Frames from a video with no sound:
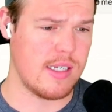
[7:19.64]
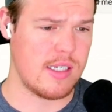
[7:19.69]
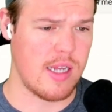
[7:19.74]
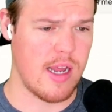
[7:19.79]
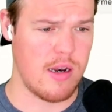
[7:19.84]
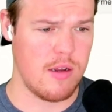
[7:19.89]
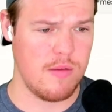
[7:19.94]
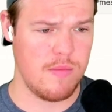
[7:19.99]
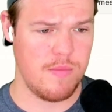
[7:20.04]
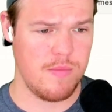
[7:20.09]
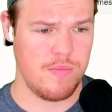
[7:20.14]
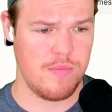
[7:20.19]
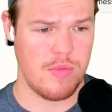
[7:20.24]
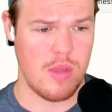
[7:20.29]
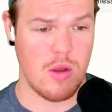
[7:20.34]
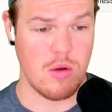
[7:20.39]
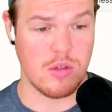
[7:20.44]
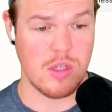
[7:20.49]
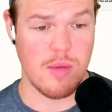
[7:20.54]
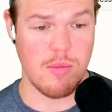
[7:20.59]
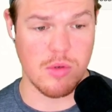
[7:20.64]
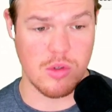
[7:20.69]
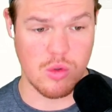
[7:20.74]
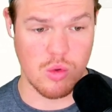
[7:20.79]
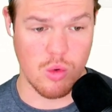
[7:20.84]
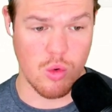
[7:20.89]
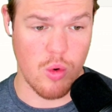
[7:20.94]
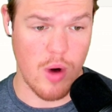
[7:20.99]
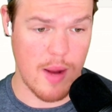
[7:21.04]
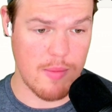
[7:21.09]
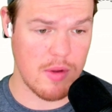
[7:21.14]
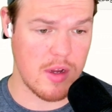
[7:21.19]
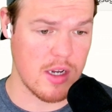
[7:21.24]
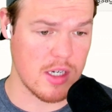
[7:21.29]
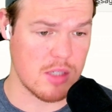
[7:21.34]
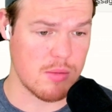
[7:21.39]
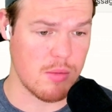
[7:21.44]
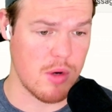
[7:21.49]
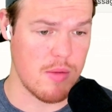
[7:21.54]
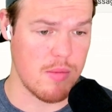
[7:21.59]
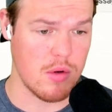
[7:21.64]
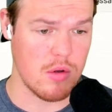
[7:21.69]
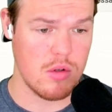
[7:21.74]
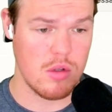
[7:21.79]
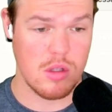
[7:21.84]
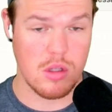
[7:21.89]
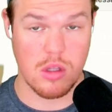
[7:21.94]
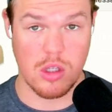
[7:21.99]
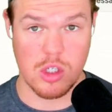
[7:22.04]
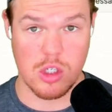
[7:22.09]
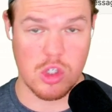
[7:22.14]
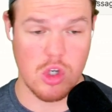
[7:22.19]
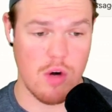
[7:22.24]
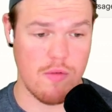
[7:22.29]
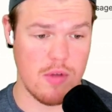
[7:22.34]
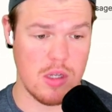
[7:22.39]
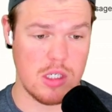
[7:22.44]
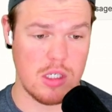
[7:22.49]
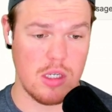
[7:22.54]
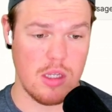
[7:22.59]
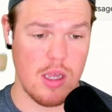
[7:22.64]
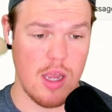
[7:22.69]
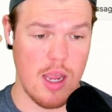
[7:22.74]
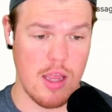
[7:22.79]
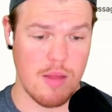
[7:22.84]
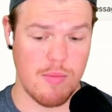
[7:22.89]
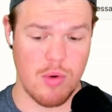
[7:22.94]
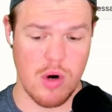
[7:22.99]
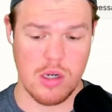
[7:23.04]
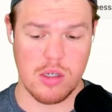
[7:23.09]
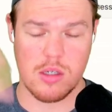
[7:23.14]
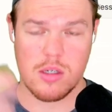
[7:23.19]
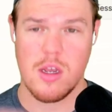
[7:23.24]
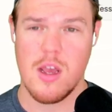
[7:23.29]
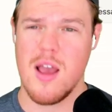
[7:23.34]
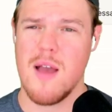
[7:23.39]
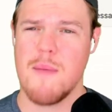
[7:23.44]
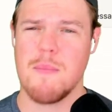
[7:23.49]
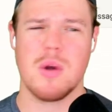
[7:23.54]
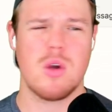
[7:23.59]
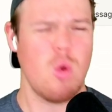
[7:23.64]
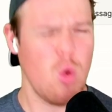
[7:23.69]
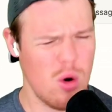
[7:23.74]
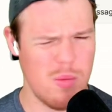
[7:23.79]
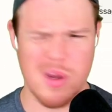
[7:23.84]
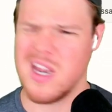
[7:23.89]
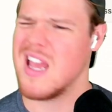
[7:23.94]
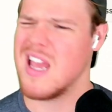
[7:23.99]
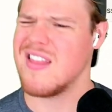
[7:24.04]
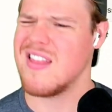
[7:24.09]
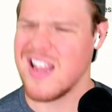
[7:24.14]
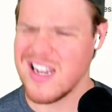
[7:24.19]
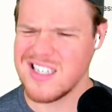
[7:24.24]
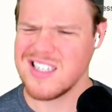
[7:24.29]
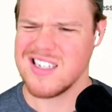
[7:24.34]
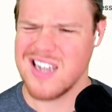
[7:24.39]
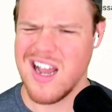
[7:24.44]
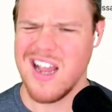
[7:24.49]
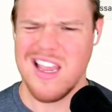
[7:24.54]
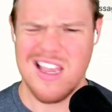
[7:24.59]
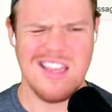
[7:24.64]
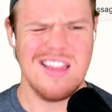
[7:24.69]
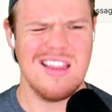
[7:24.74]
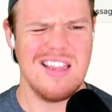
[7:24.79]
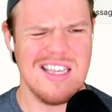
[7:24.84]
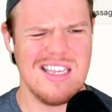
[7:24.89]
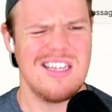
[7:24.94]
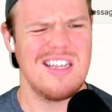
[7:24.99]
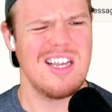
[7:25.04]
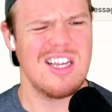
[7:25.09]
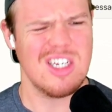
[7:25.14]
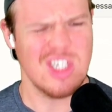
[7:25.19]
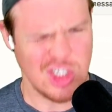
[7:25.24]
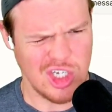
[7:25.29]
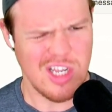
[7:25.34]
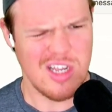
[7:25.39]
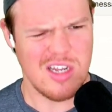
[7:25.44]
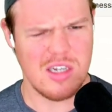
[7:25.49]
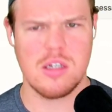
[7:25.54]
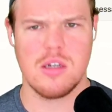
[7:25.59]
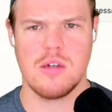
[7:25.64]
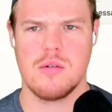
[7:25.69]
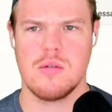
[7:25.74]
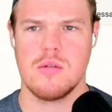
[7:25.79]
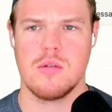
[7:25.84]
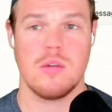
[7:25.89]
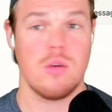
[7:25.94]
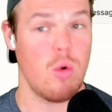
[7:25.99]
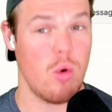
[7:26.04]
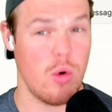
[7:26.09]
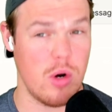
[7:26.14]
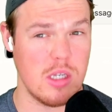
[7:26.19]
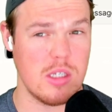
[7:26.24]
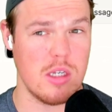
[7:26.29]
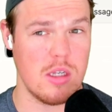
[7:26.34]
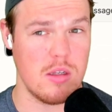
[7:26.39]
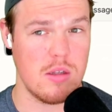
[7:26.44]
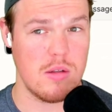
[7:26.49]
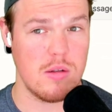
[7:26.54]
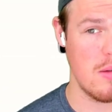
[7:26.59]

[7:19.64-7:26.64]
data, it was able to grab the customer email, the service, and the price. But Corbin, that's not in the sheet, or is it?